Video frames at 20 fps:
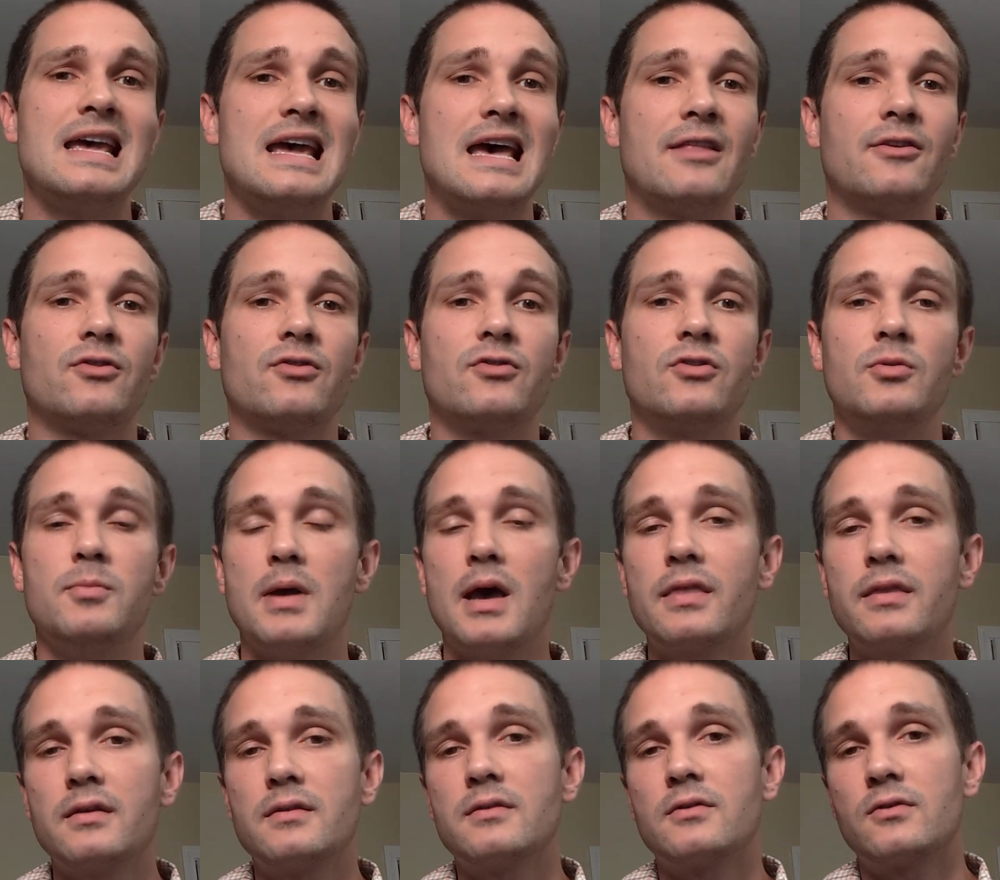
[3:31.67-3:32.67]
And there's two
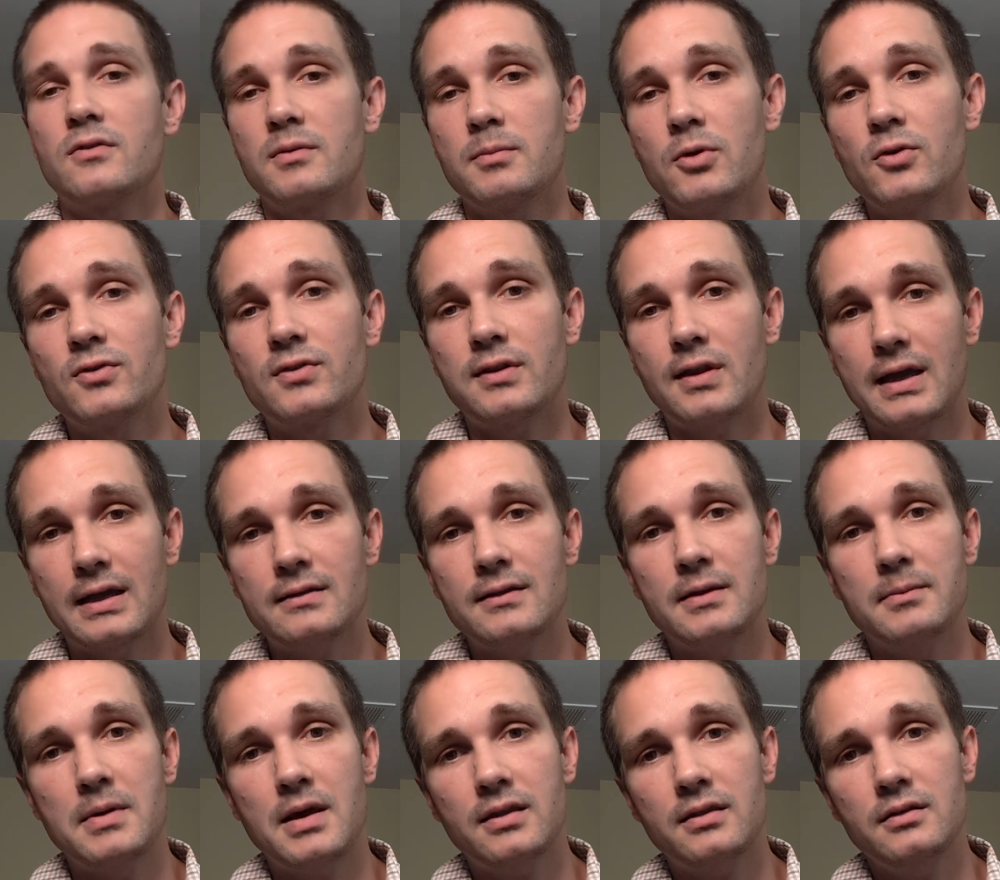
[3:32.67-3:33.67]
methods. There's the most
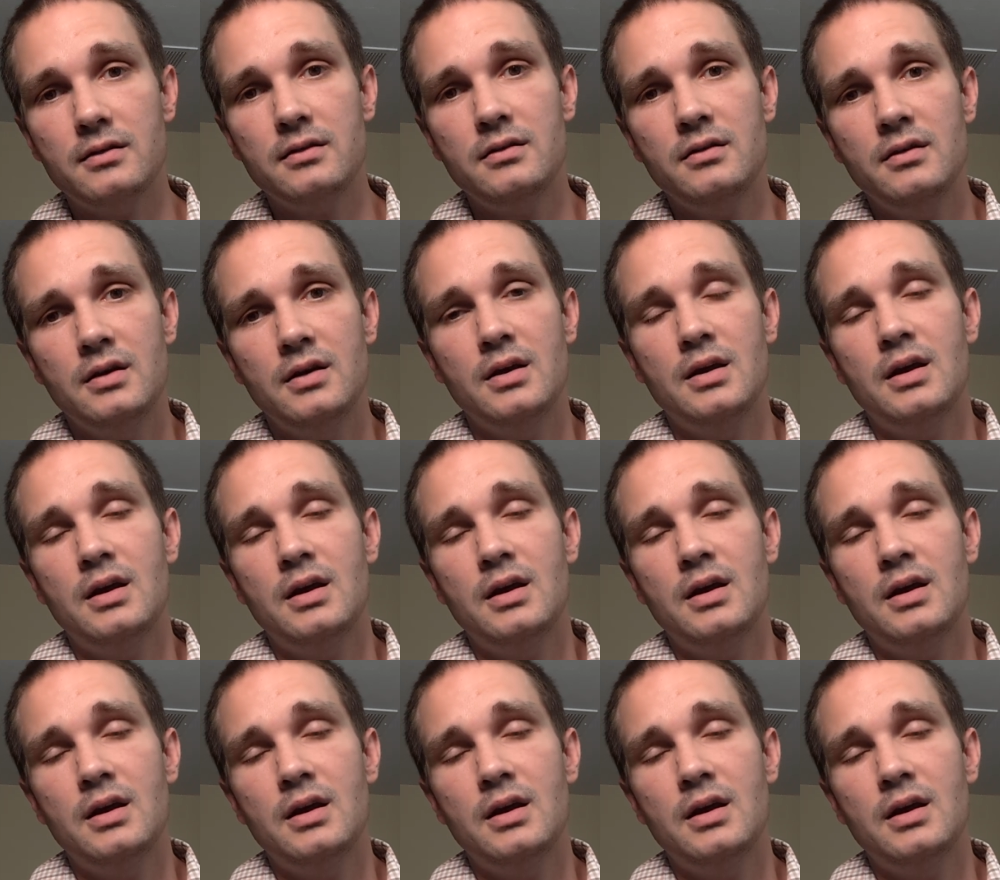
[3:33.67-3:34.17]
likely method,